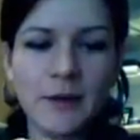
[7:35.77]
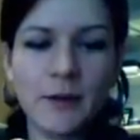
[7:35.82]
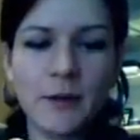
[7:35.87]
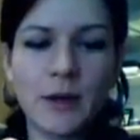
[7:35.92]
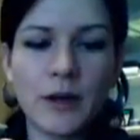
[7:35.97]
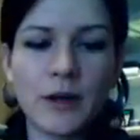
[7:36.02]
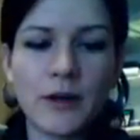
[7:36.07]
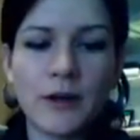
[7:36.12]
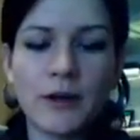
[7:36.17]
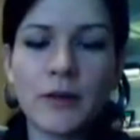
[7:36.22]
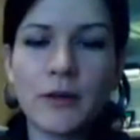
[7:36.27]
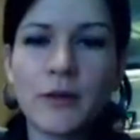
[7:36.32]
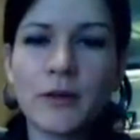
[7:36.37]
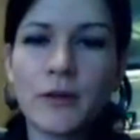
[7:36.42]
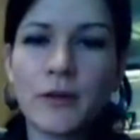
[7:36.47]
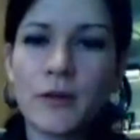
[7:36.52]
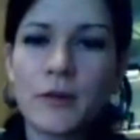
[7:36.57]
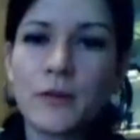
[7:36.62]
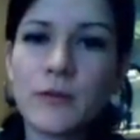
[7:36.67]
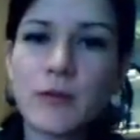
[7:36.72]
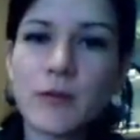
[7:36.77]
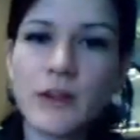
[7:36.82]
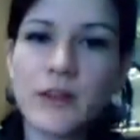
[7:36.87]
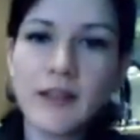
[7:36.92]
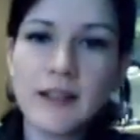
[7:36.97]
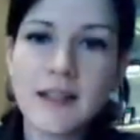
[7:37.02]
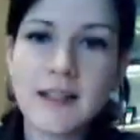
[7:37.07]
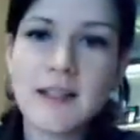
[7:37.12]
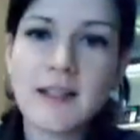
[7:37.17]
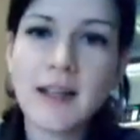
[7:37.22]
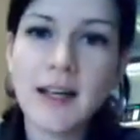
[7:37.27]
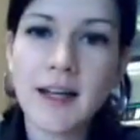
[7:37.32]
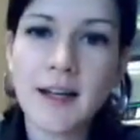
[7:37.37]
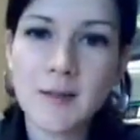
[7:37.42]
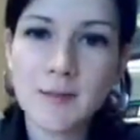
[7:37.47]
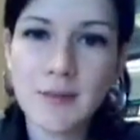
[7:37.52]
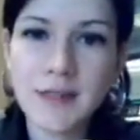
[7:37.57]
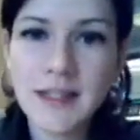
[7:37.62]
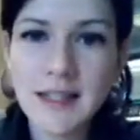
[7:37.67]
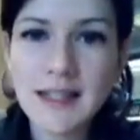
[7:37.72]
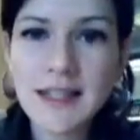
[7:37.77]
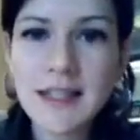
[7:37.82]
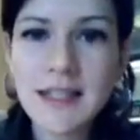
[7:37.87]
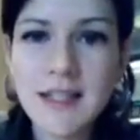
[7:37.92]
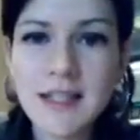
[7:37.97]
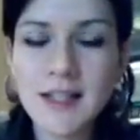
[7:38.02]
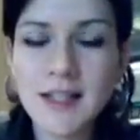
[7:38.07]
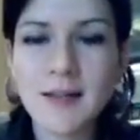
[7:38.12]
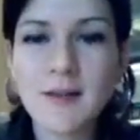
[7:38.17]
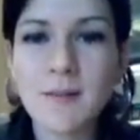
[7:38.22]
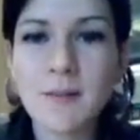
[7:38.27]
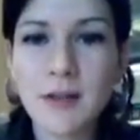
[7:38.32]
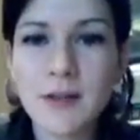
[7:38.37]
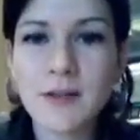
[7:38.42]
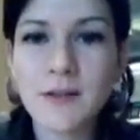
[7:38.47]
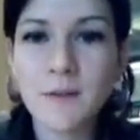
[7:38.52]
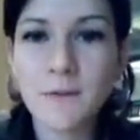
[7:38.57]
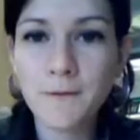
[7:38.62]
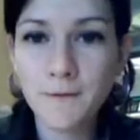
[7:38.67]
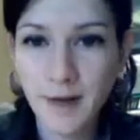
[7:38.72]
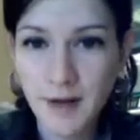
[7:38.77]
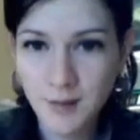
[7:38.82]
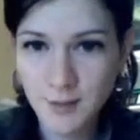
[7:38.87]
it will really get into the muscle